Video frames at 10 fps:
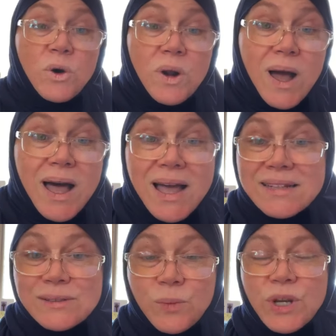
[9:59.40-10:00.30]

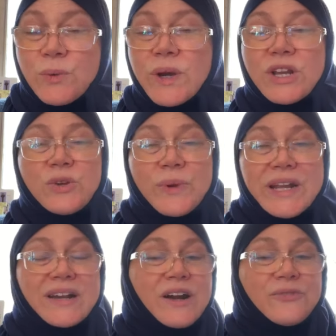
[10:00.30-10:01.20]
Quran. What are you
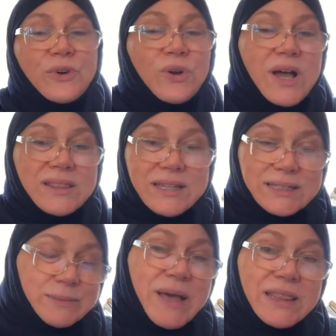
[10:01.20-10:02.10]
reading of Quran
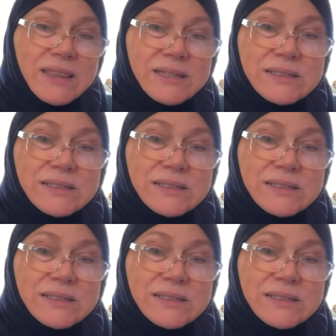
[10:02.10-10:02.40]
this month